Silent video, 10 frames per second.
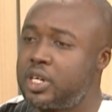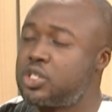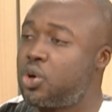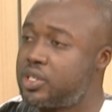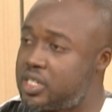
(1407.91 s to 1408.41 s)

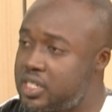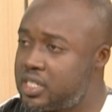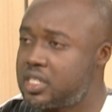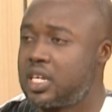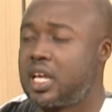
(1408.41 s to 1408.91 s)

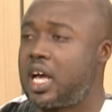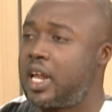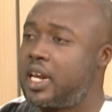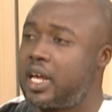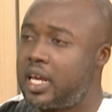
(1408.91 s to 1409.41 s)
courses
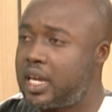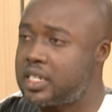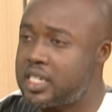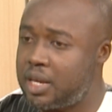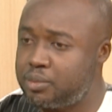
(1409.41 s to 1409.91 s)
and
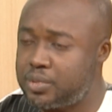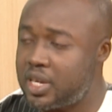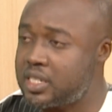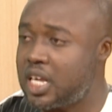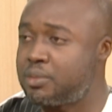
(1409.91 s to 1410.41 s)

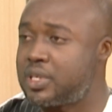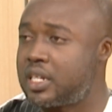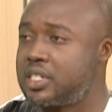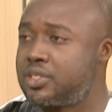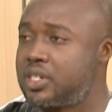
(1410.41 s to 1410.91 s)
exams
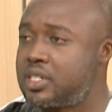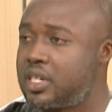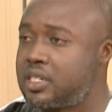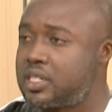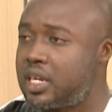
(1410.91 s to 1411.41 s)
that these
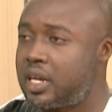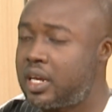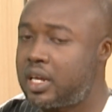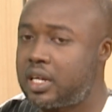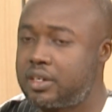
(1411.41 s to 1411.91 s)

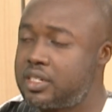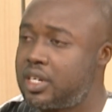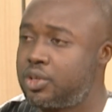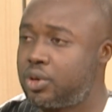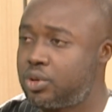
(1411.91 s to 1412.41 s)

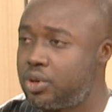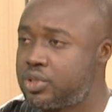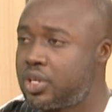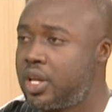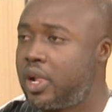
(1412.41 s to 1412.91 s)
resident
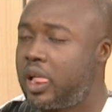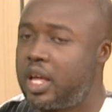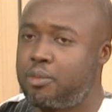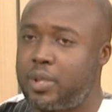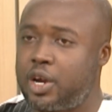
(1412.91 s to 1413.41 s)
doctors
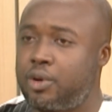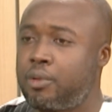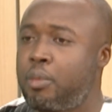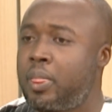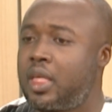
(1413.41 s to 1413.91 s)
embark on.
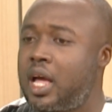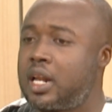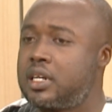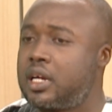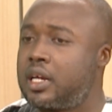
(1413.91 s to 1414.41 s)

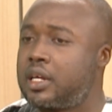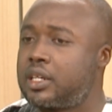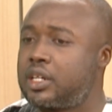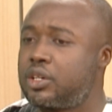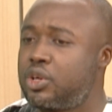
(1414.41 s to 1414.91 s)
And
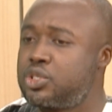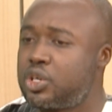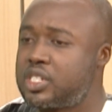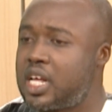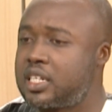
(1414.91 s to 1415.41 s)
not
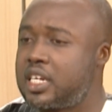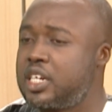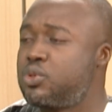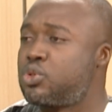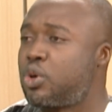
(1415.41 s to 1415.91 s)
just that, they
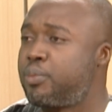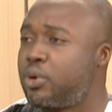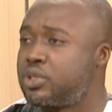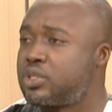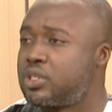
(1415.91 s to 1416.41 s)
need to
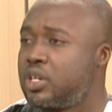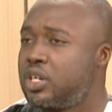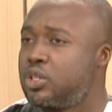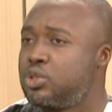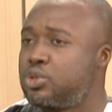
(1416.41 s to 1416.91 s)
support
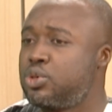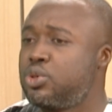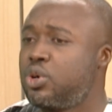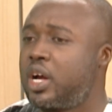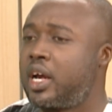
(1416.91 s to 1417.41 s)

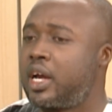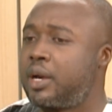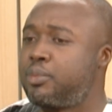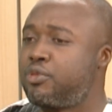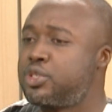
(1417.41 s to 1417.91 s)
through
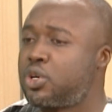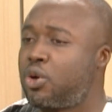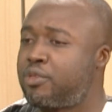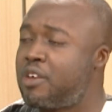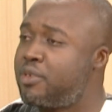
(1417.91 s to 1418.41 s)
provision
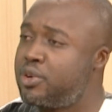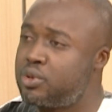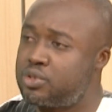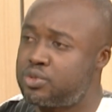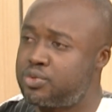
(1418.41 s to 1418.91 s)
of
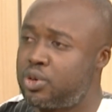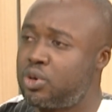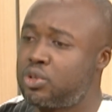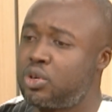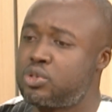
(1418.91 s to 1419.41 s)
avenues for
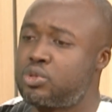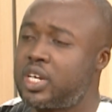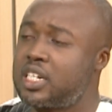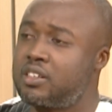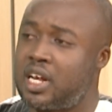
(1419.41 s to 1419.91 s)
doctors to
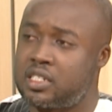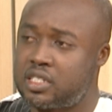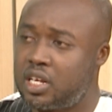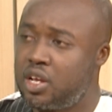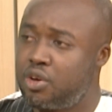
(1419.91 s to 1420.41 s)
get
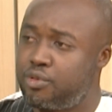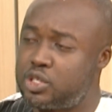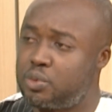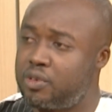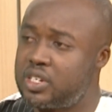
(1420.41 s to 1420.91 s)
grants for
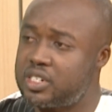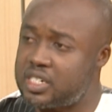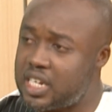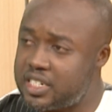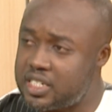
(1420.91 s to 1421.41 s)
some of these
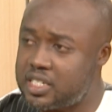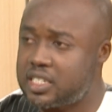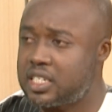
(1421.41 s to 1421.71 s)
researches,